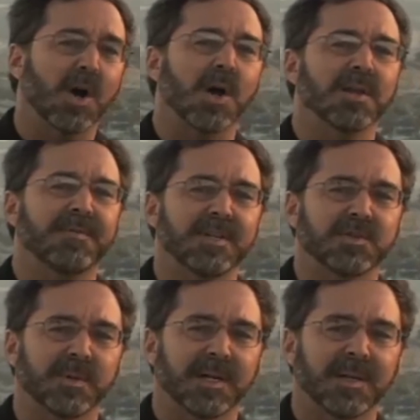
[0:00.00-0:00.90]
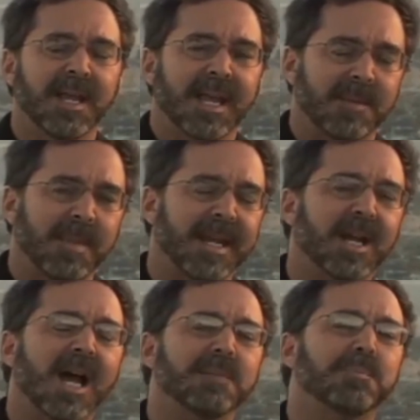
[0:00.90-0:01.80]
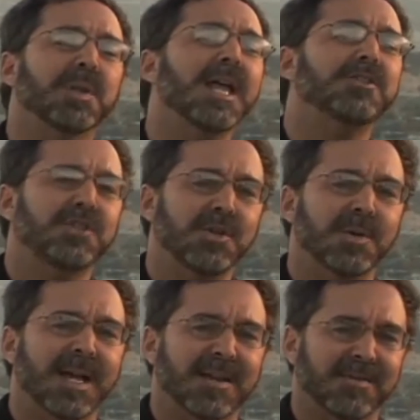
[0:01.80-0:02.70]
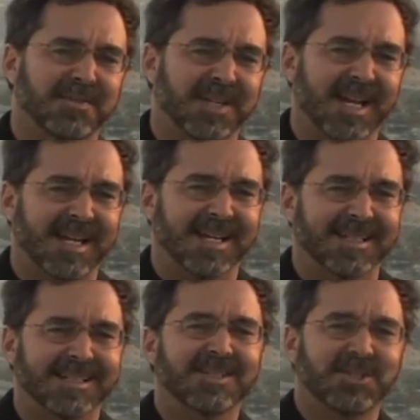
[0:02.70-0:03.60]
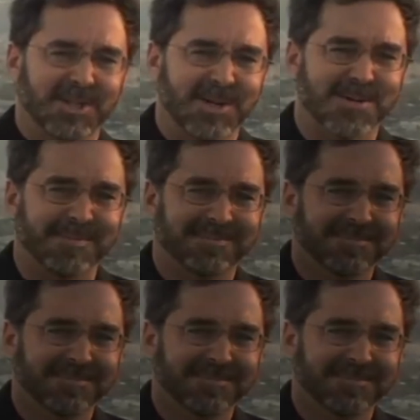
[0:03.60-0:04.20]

and all of Israel. And may God bless you out of Zion. Shalom.